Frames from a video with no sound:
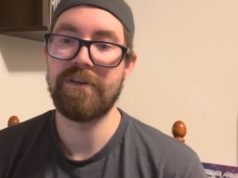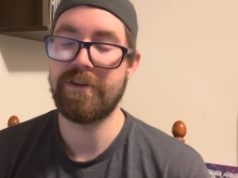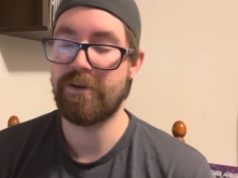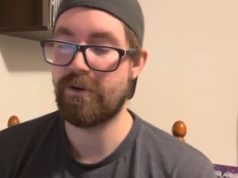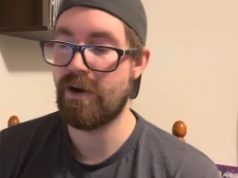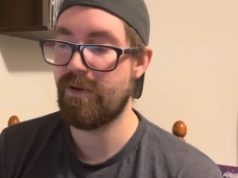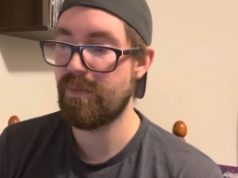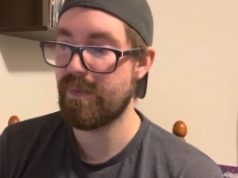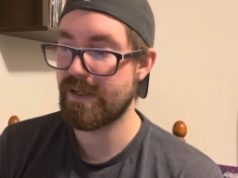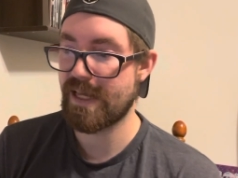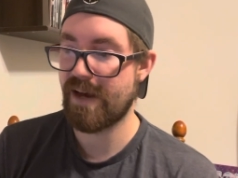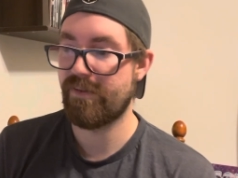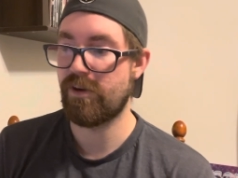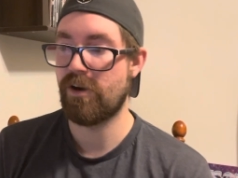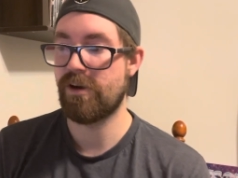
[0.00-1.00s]
Everybody's
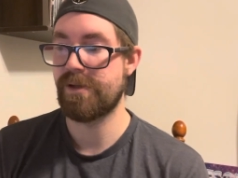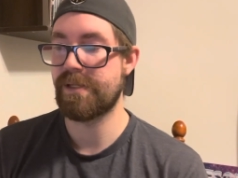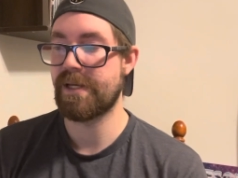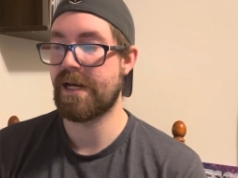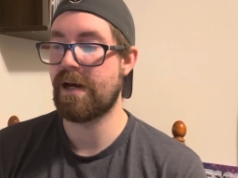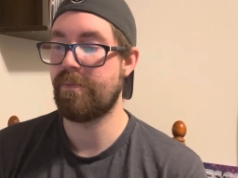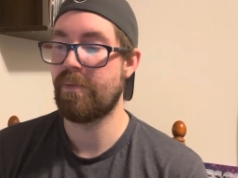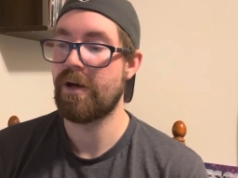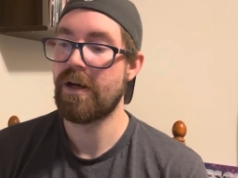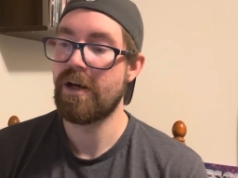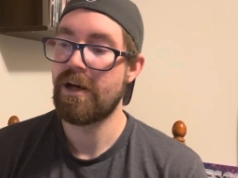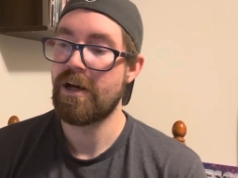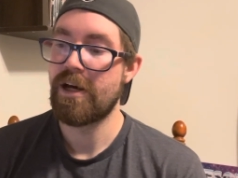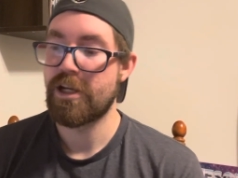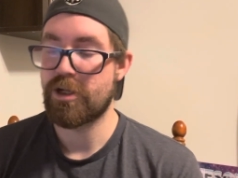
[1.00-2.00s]
having a hard time
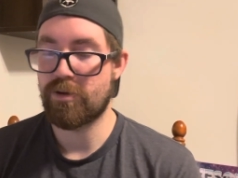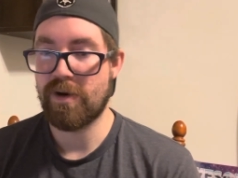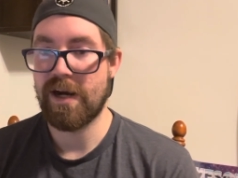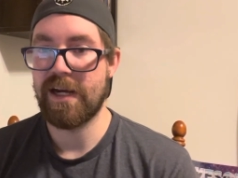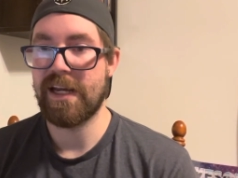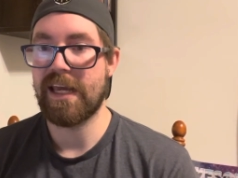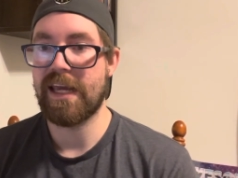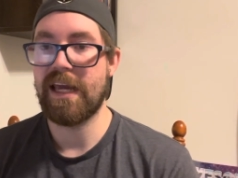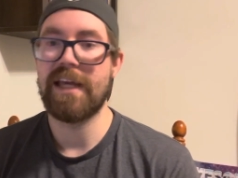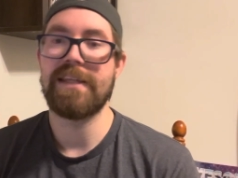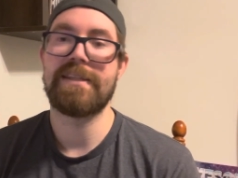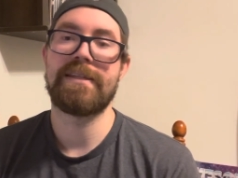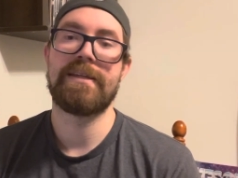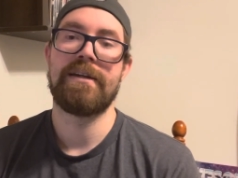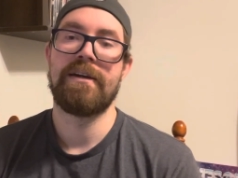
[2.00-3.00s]
trying to get